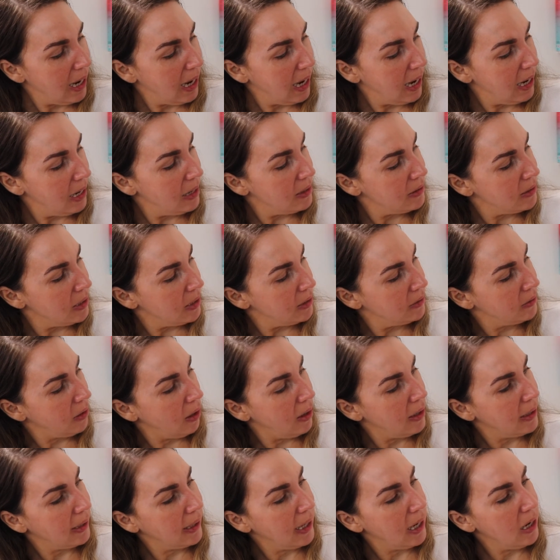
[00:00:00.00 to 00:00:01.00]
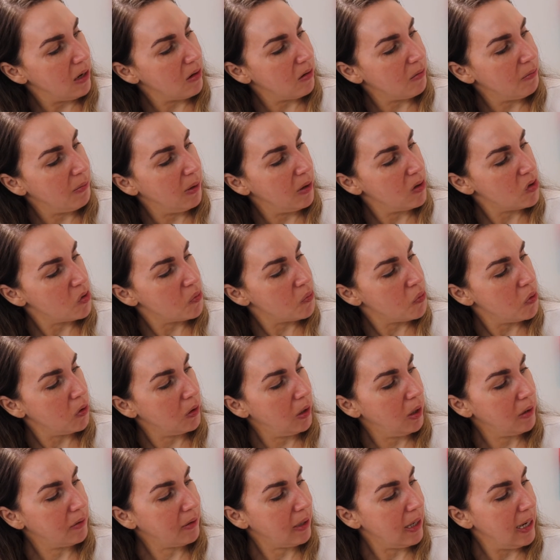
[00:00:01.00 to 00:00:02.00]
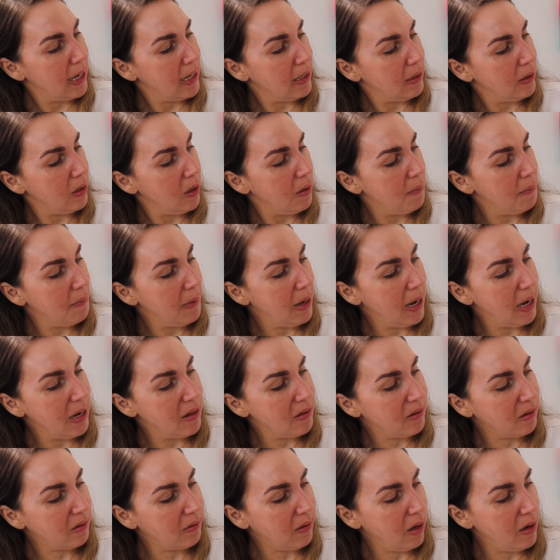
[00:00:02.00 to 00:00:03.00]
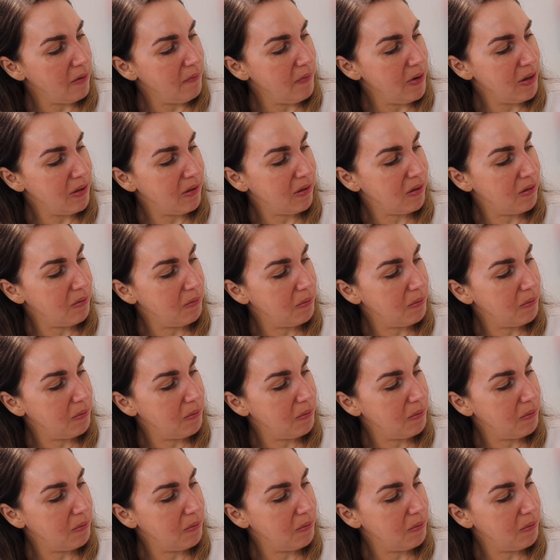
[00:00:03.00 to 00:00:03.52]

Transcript: And you don't get as much product in them as, so this,